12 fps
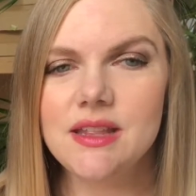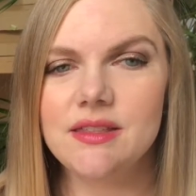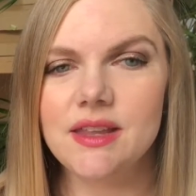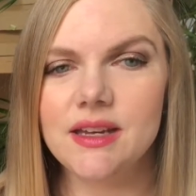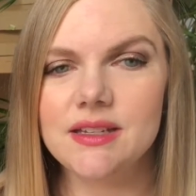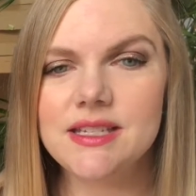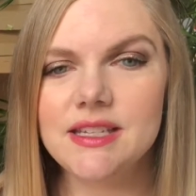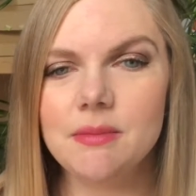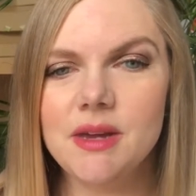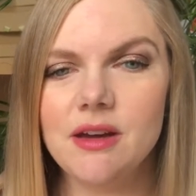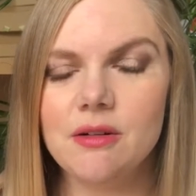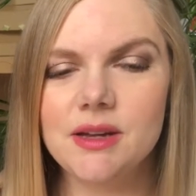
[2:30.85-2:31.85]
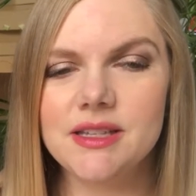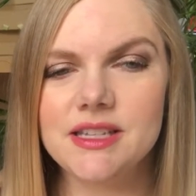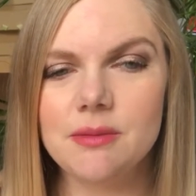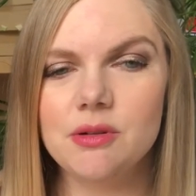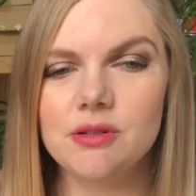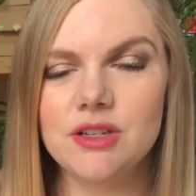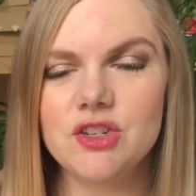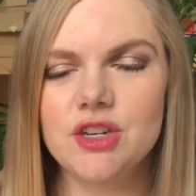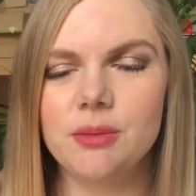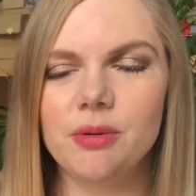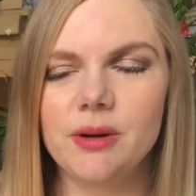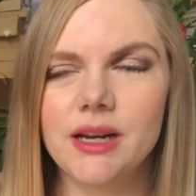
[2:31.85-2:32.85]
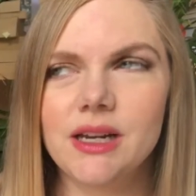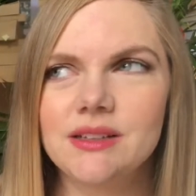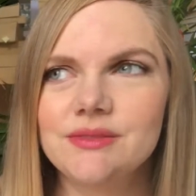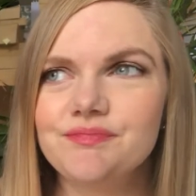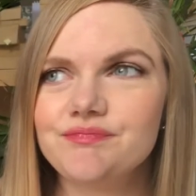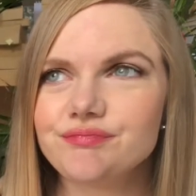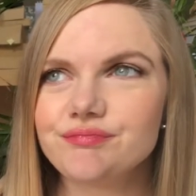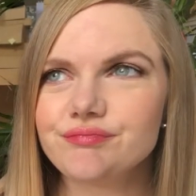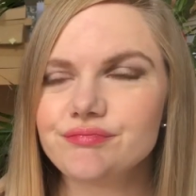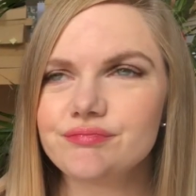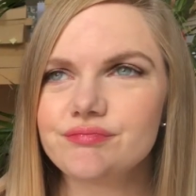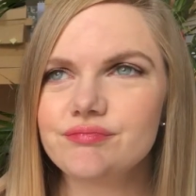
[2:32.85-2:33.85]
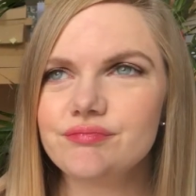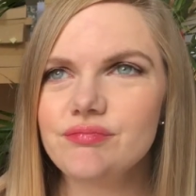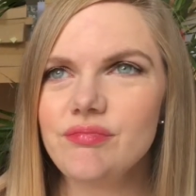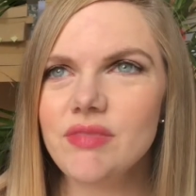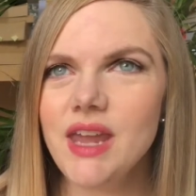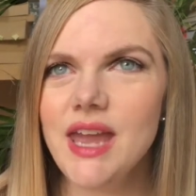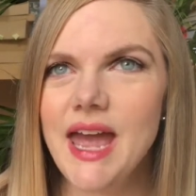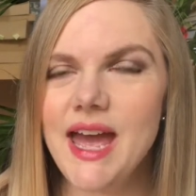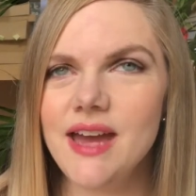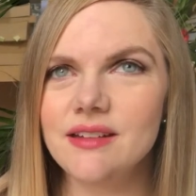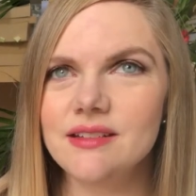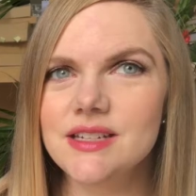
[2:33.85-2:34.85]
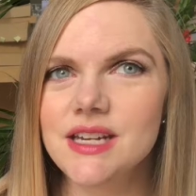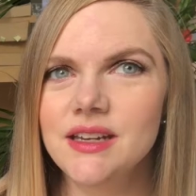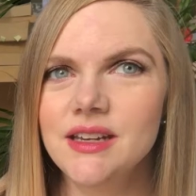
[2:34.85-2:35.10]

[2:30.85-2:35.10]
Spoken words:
that somehow ends up on this shipwreck. And